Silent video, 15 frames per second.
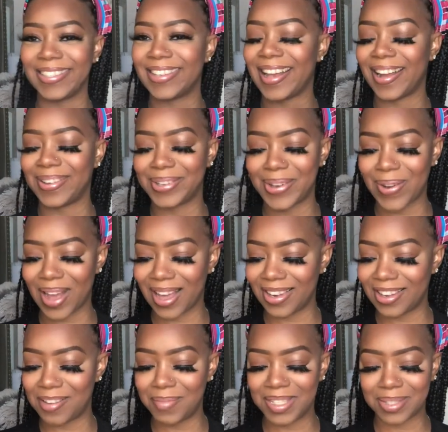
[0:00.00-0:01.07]
Y'all know I
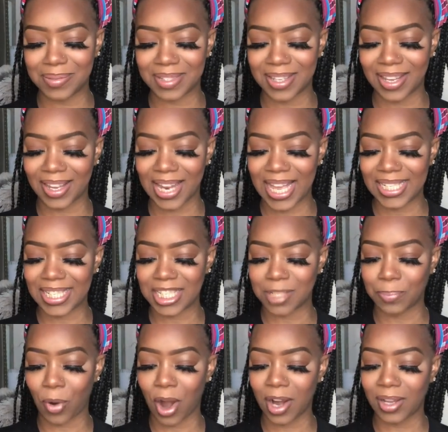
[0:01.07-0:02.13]
love me some sunglasses.
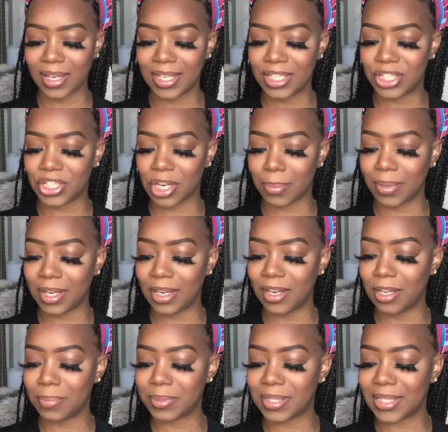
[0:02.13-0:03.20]
Sparkly, shimmery
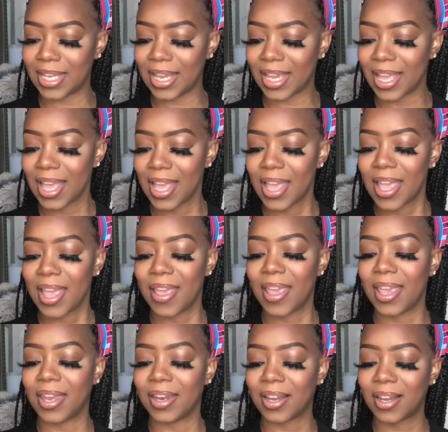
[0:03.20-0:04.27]
lipstick
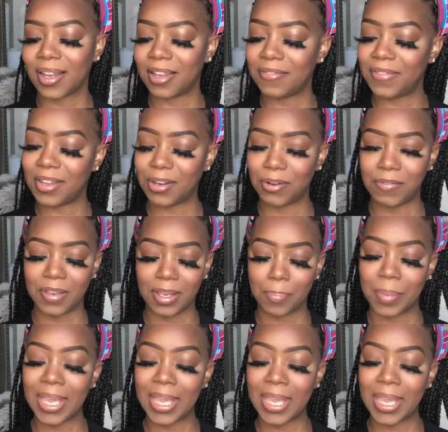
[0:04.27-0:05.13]
in the color velvet.